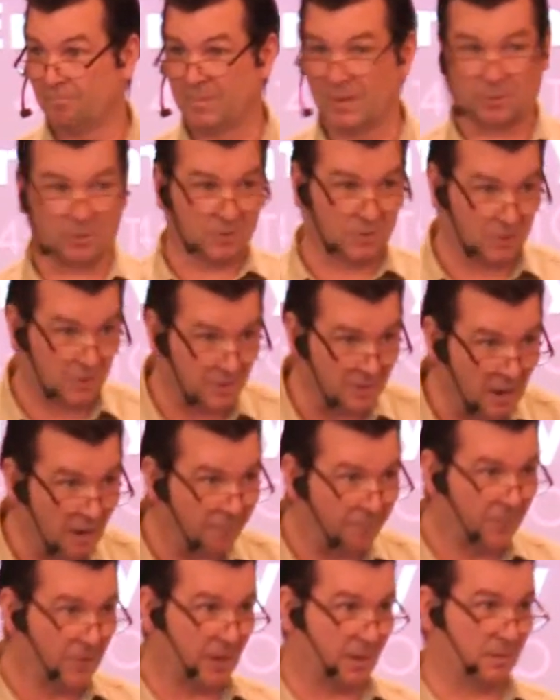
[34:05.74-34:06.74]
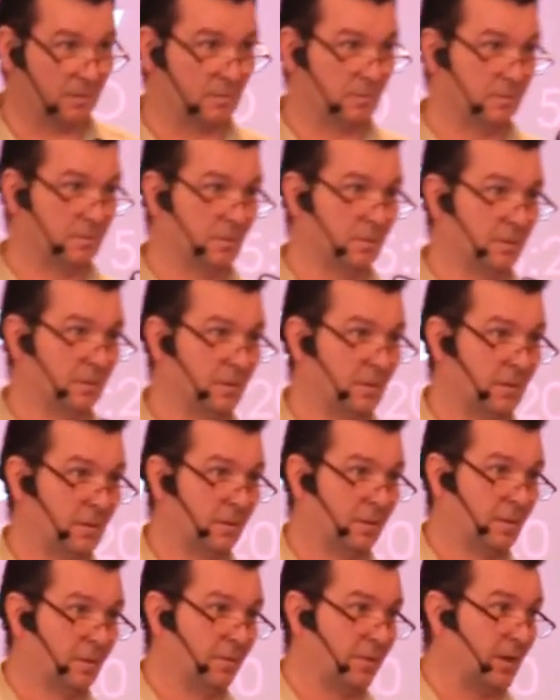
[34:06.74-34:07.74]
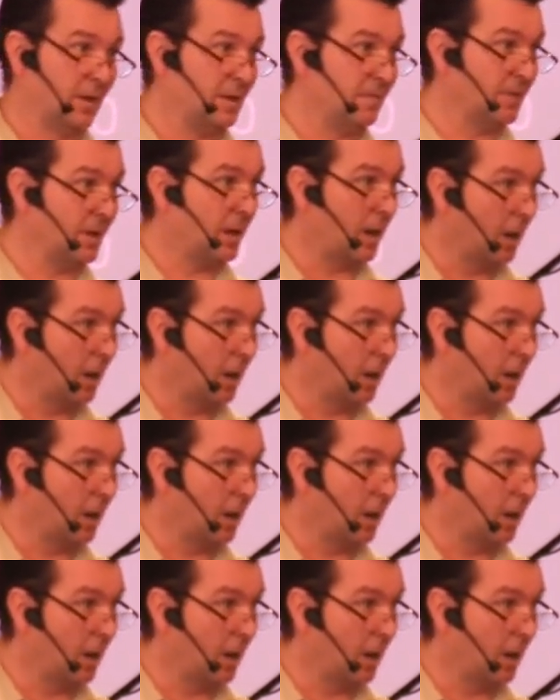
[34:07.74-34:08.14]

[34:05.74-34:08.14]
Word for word: There is nothing that even